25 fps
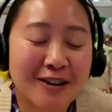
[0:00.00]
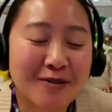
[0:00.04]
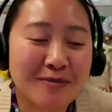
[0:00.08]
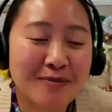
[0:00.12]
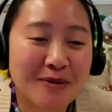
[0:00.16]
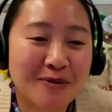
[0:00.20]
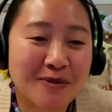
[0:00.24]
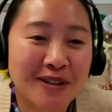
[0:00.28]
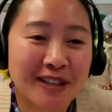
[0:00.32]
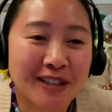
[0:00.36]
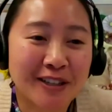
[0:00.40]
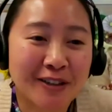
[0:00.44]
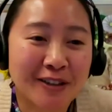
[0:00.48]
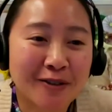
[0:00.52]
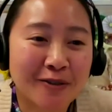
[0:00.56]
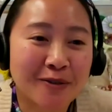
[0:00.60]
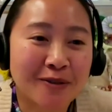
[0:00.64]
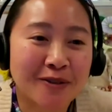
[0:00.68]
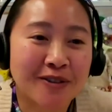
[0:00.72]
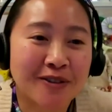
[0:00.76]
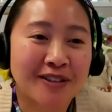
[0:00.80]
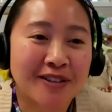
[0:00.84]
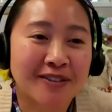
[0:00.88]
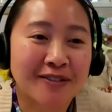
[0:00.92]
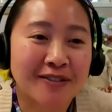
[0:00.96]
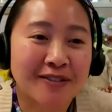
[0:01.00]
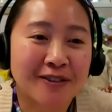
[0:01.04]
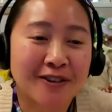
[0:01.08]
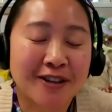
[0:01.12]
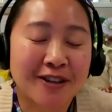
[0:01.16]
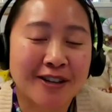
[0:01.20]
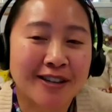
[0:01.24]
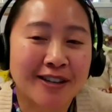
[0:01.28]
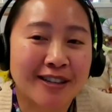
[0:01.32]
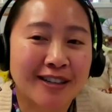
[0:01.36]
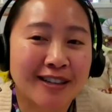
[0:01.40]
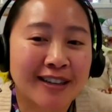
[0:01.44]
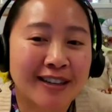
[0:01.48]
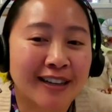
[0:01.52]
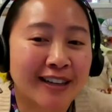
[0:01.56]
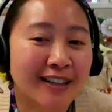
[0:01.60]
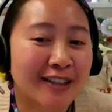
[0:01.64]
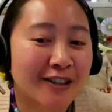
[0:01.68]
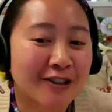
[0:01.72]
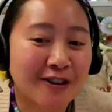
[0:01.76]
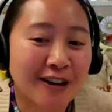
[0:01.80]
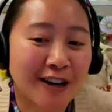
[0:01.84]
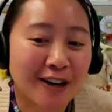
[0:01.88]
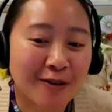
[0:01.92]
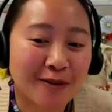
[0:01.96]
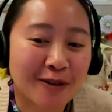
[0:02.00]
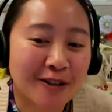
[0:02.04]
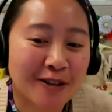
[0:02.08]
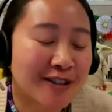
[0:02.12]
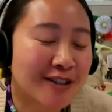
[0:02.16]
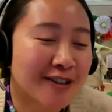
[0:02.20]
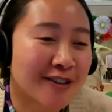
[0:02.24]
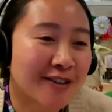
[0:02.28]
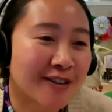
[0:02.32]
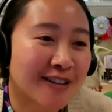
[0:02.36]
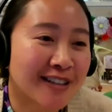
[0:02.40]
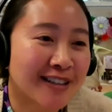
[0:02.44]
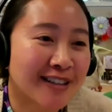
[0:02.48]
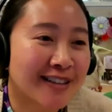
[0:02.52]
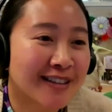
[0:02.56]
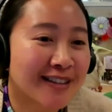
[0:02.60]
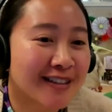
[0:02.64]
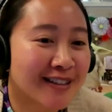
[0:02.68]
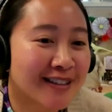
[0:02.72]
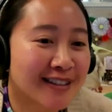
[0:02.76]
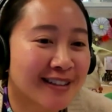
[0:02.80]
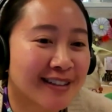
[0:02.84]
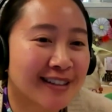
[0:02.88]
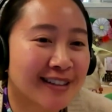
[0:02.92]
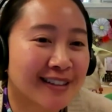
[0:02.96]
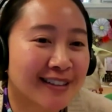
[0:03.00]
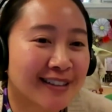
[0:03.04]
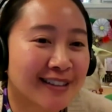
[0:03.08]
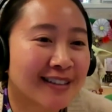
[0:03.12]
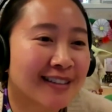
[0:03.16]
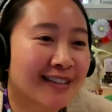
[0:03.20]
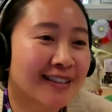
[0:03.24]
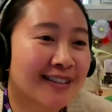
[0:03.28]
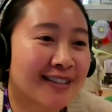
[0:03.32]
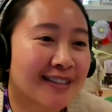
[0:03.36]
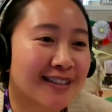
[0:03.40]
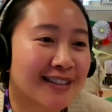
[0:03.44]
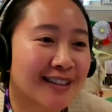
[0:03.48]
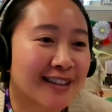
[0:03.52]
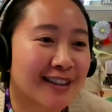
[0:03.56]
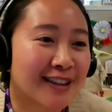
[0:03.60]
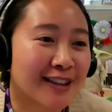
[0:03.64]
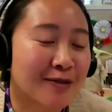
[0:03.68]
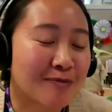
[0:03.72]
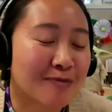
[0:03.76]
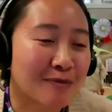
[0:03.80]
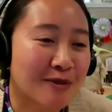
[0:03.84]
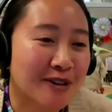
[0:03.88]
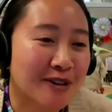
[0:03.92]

I think that would be really cool for you to like interact with students and just get